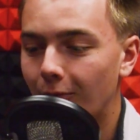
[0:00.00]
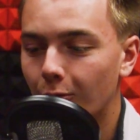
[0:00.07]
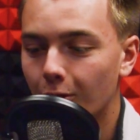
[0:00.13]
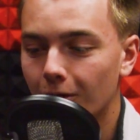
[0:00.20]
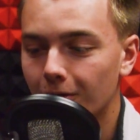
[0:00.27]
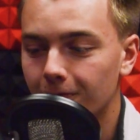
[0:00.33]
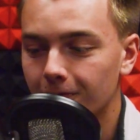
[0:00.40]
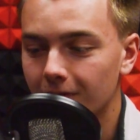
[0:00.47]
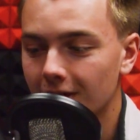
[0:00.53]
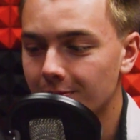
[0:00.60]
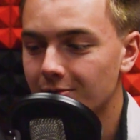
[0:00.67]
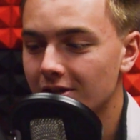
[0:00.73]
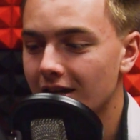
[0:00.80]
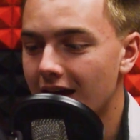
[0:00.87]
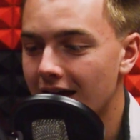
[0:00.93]
were
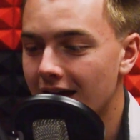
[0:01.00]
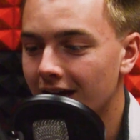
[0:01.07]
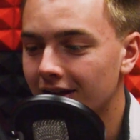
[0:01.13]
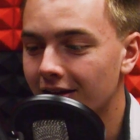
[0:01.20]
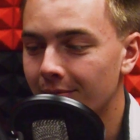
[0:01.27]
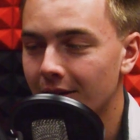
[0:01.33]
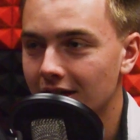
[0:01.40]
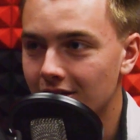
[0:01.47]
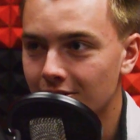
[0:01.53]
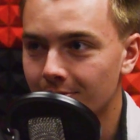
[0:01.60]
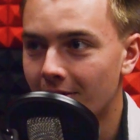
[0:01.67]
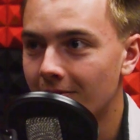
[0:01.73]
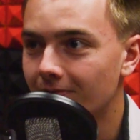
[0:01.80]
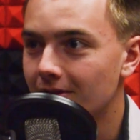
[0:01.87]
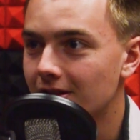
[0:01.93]
flipped and committed to
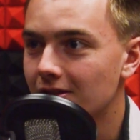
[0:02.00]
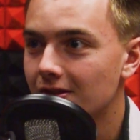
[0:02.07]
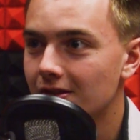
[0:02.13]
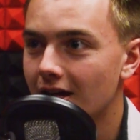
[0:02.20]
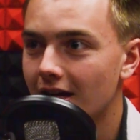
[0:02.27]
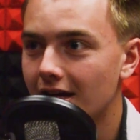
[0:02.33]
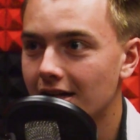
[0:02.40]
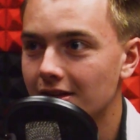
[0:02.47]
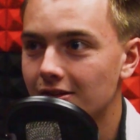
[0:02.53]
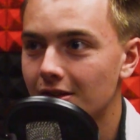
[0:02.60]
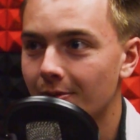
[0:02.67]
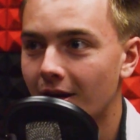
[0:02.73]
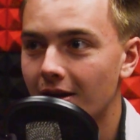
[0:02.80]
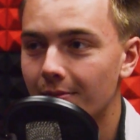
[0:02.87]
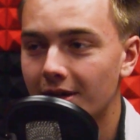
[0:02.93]
Memphis. As
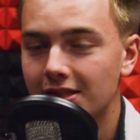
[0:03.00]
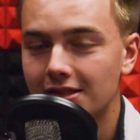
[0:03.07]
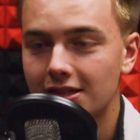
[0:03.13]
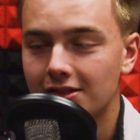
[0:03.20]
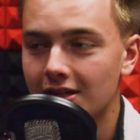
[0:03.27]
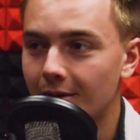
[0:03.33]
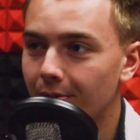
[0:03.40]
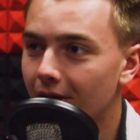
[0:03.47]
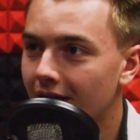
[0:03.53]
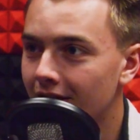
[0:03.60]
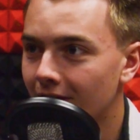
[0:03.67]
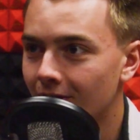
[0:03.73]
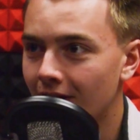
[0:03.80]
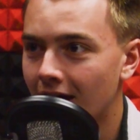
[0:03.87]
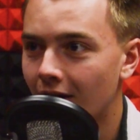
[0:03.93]
Imani Bates, he's not
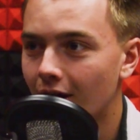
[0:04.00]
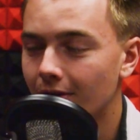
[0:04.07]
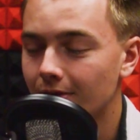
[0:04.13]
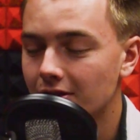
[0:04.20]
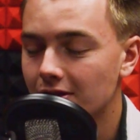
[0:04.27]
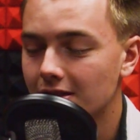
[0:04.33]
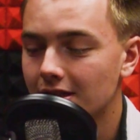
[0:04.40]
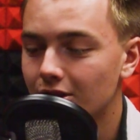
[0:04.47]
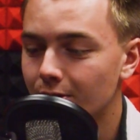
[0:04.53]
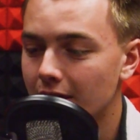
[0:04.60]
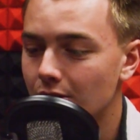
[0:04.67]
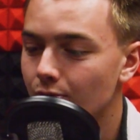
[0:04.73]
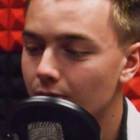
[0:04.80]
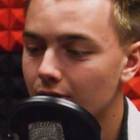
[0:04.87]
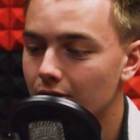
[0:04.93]
playing there now, obviously,
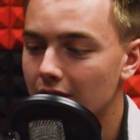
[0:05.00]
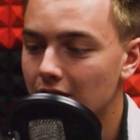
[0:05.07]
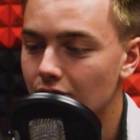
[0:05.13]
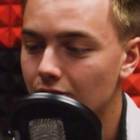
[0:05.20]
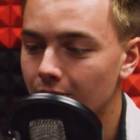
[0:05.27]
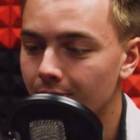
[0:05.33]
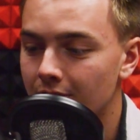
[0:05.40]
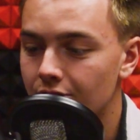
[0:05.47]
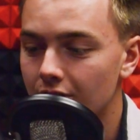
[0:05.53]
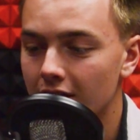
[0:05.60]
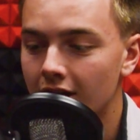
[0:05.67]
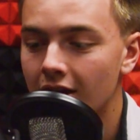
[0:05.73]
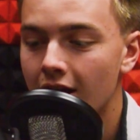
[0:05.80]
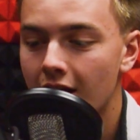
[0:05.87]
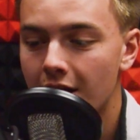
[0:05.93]
transferred to Eastern
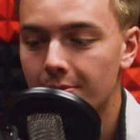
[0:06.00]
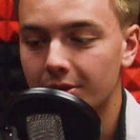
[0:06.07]
Michigan.